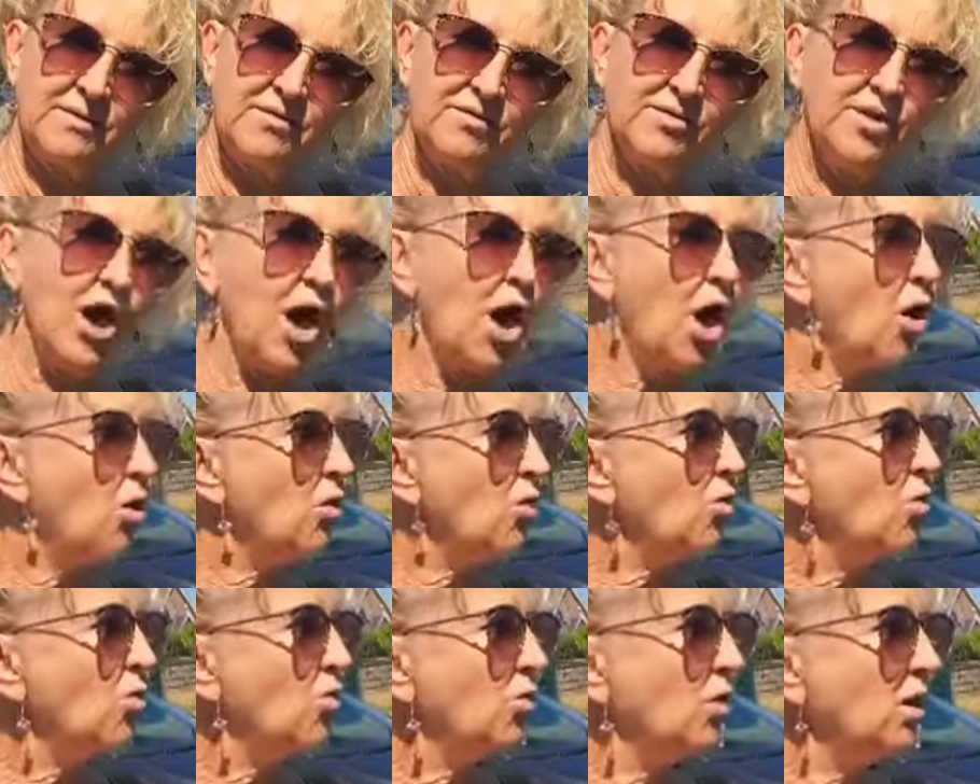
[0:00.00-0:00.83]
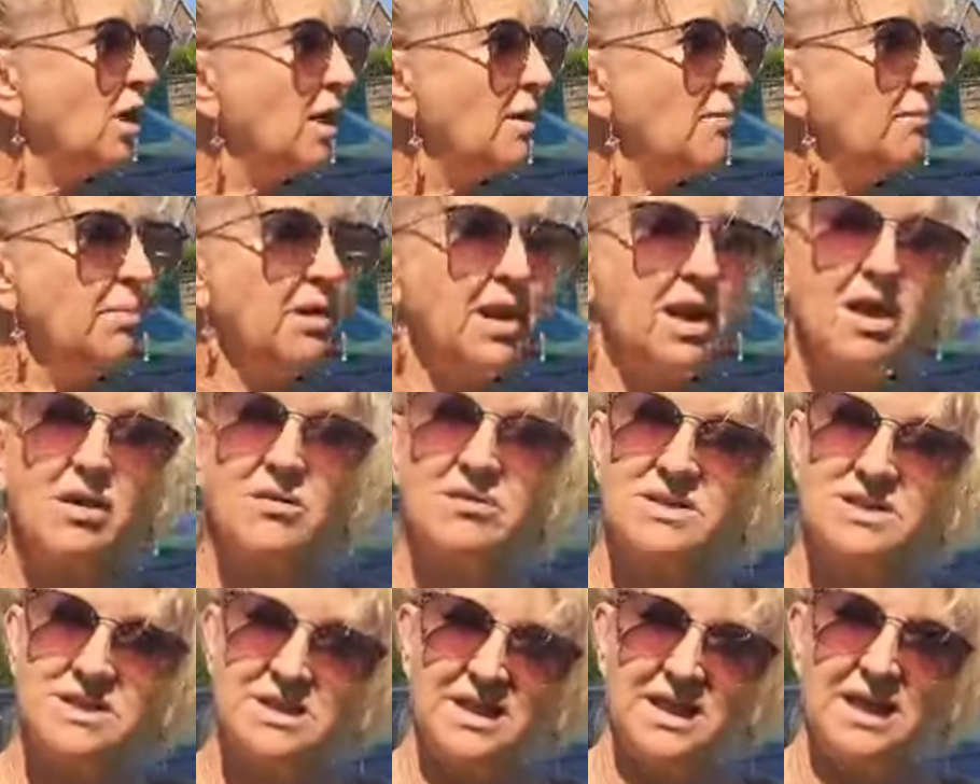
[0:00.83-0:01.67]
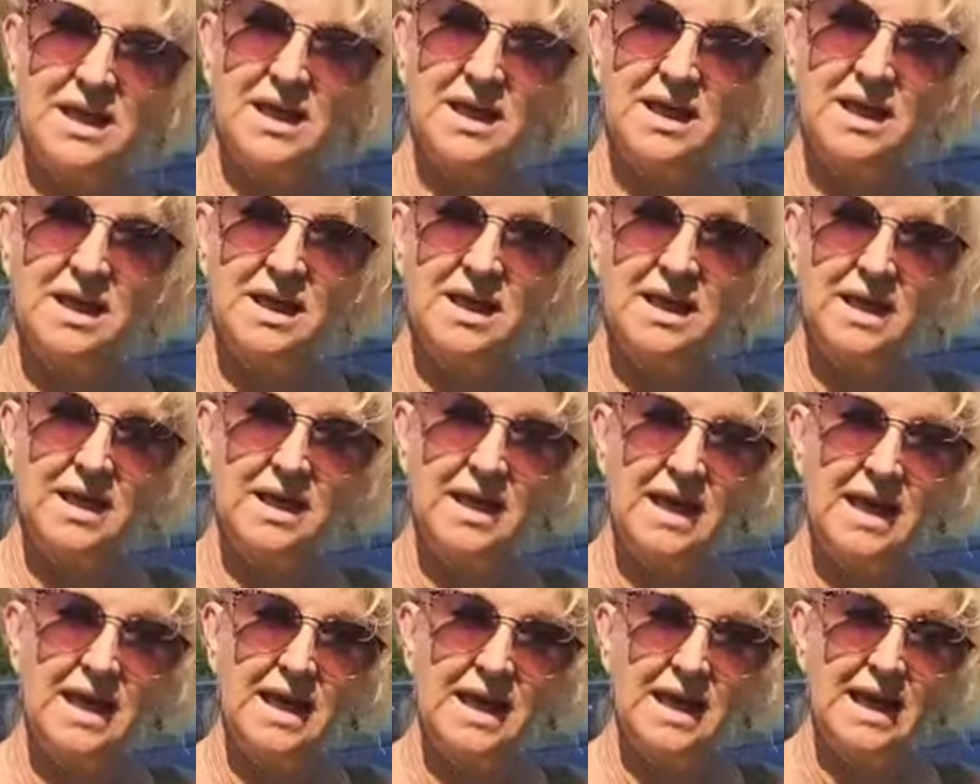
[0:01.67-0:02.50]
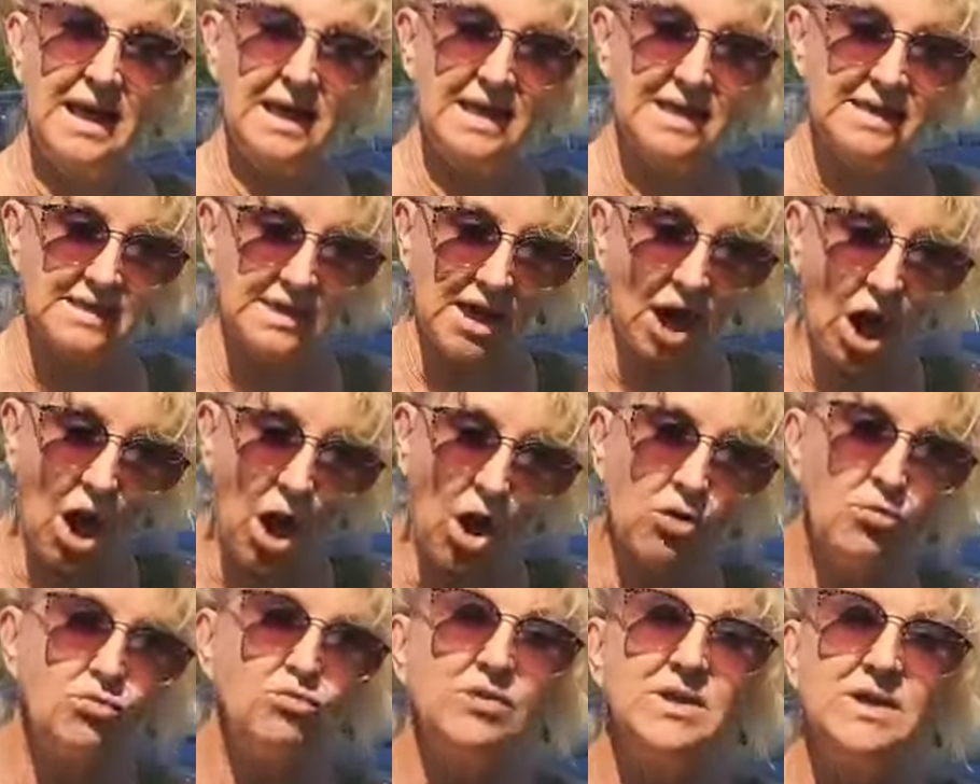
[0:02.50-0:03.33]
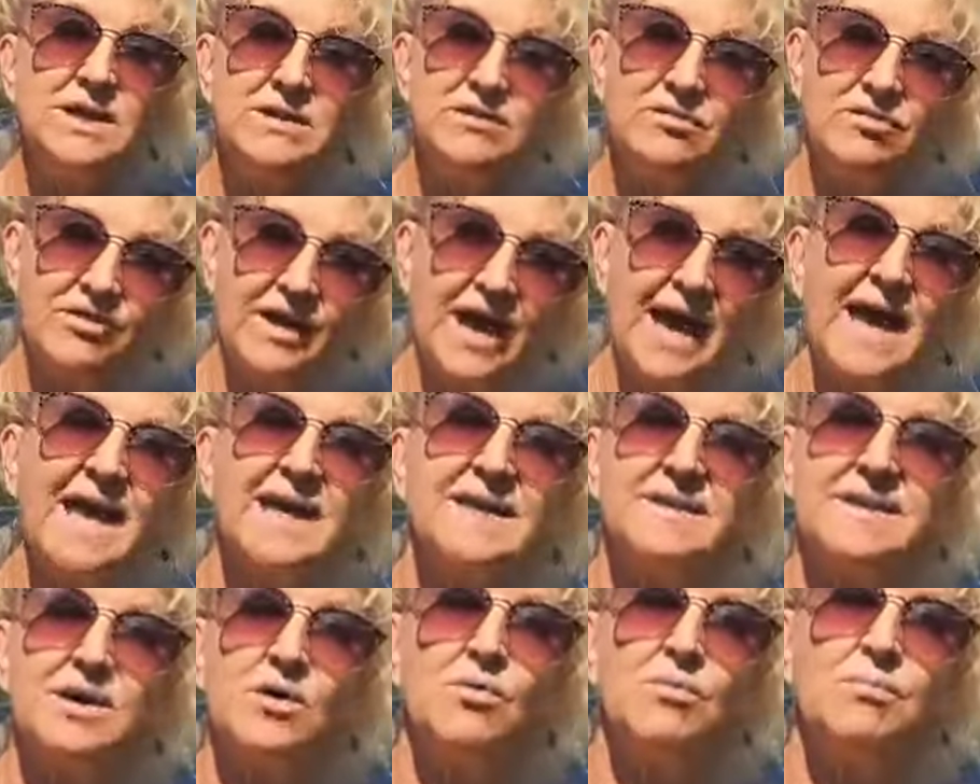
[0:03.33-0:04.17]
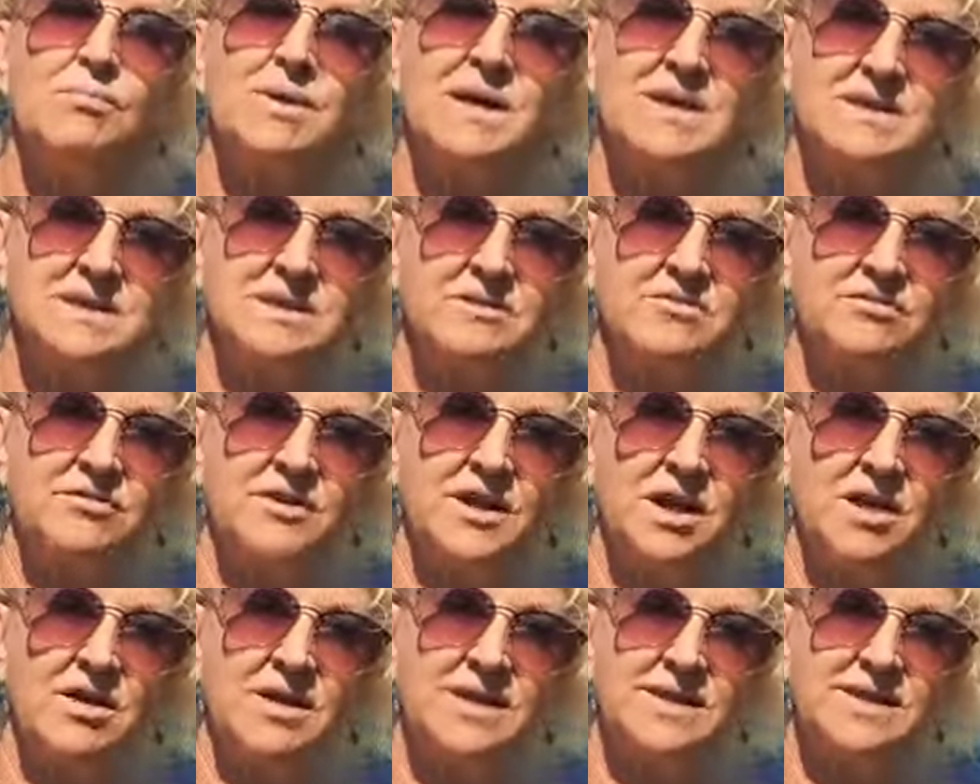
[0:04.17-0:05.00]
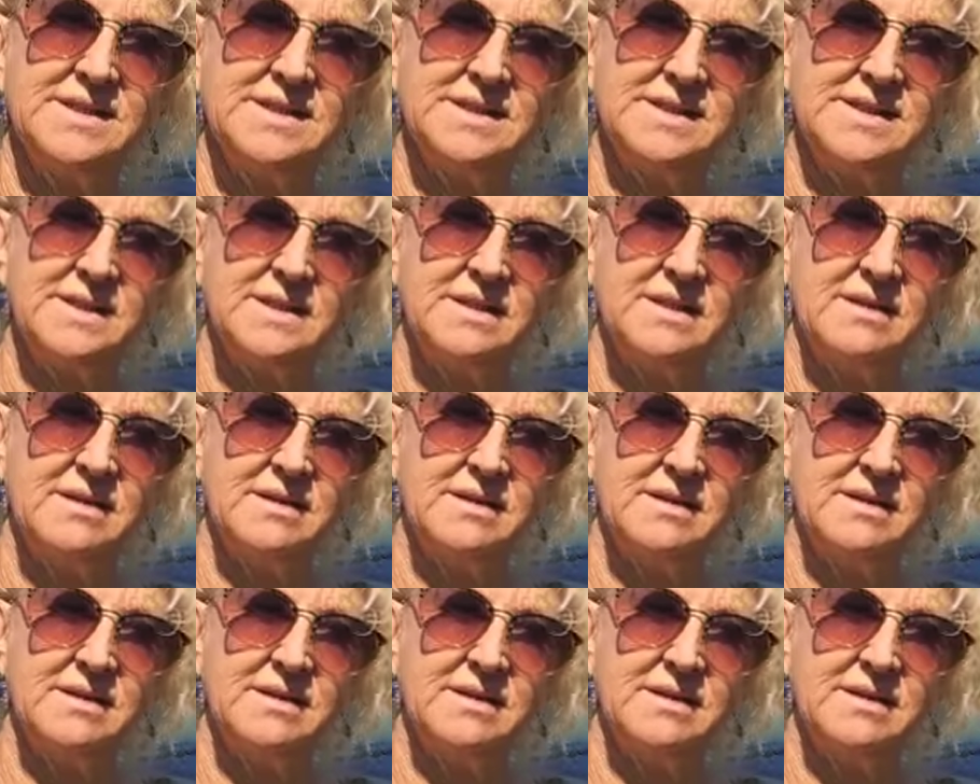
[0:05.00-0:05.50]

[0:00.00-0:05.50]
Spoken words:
The whole planting is only for adult butterflies,